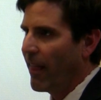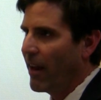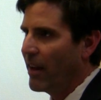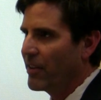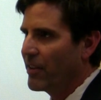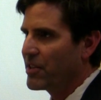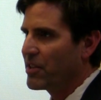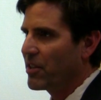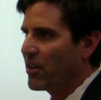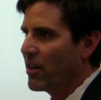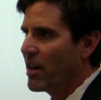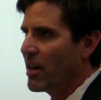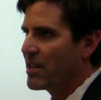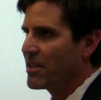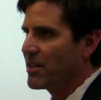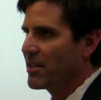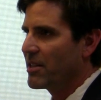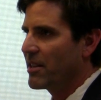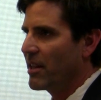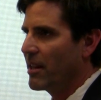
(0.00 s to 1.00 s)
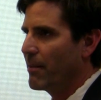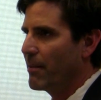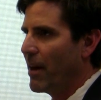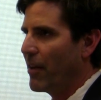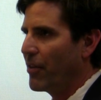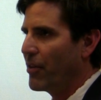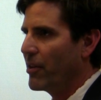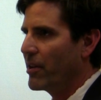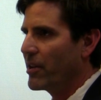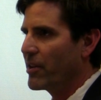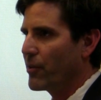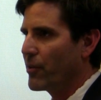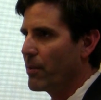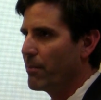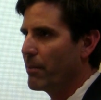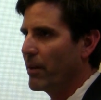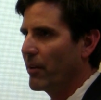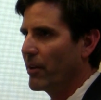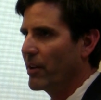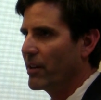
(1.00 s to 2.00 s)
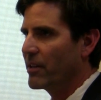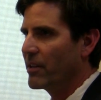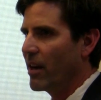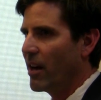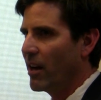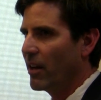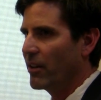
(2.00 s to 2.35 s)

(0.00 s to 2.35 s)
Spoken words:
And this costs the state about $33 billion